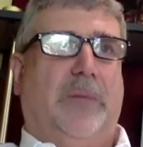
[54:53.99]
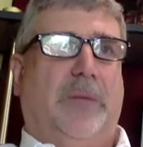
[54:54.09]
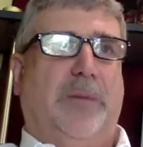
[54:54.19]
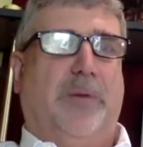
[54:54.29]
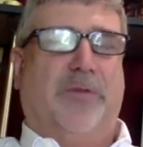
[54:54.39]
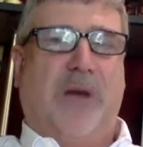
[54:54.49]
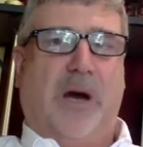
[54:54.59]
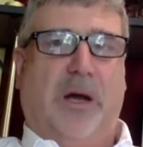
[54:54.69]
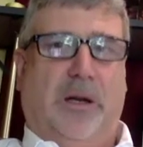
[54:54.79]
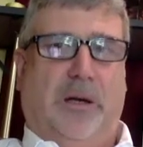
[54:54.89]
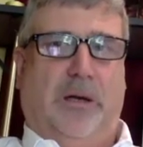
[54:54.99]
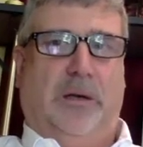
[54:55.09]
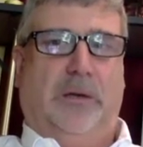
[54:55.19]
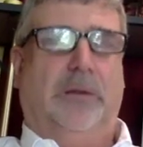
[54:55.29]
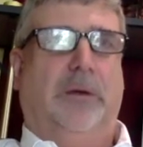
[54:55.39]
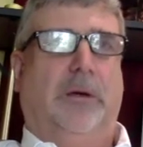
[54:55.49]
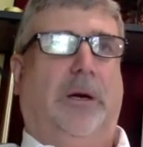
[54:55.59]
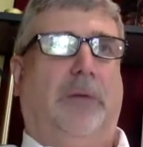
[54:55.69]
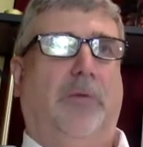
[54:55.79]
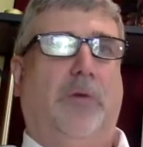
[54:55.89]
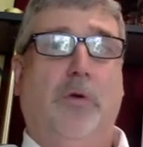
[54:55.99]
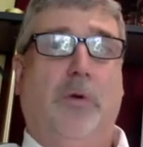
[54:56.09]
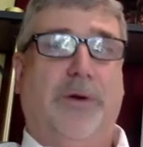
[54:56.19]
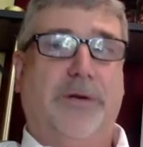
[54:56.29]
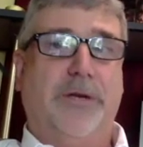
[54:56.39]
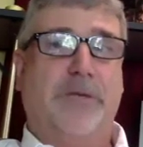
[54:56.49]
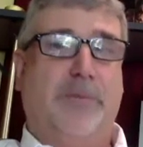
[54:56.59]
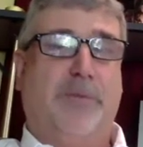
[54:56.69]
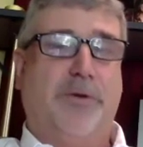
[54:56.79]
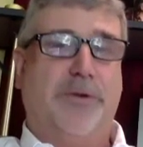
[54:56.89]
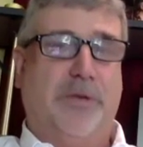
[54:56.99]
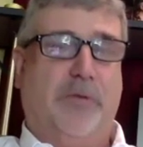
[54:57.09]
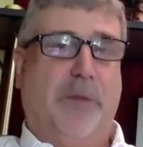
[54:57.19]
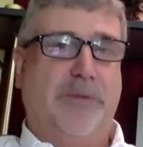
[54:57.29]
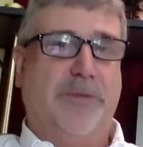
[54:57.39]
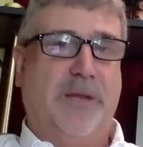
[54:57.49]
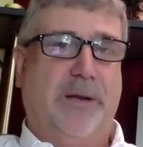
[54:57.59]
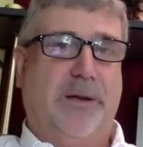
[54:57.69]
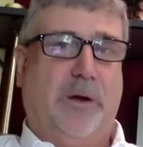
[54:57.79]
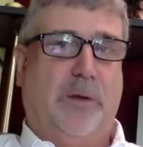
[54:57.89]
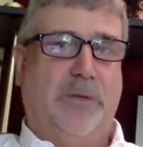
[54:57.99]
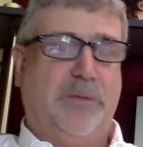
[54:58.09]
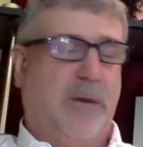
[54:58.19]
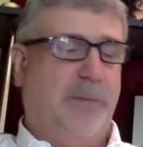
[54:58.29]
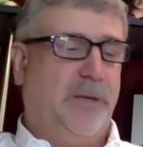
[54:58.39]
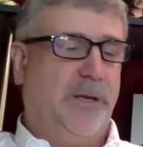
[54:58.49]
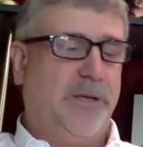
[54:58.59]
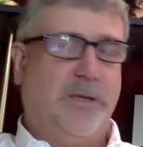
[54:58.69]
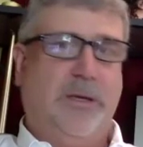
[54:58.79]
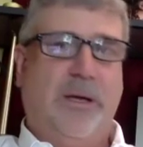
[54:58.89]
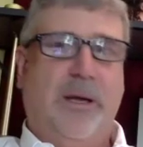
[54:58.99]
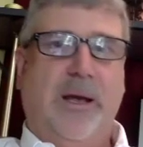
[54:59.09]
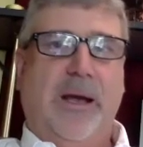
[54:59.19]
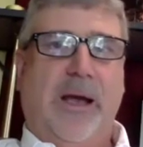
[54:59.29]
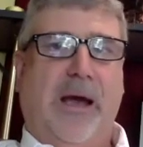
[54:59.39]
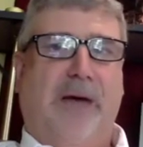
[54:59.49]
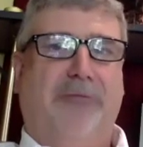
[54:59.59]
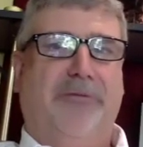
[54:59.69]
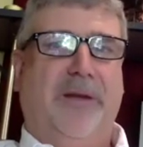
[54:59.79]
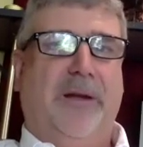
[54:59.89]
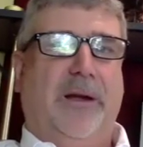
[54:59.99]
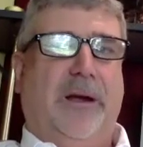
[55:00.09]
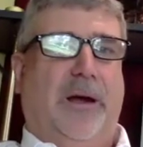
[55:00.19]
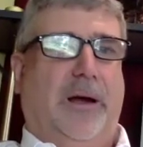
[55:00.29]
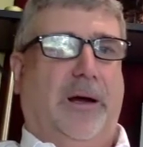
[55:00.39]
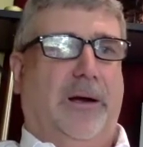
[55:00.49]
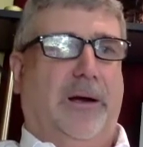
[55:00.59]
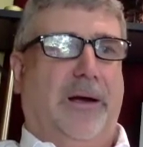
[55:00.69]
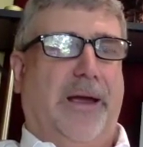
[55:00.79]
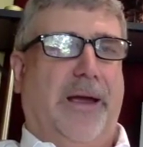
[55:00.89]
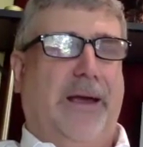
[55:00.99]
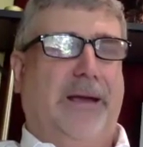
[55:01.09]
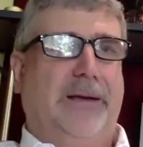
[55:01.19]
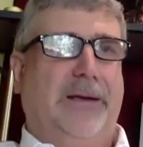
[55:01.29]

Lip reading: people of color who are disproportionately represented in the homeless population have a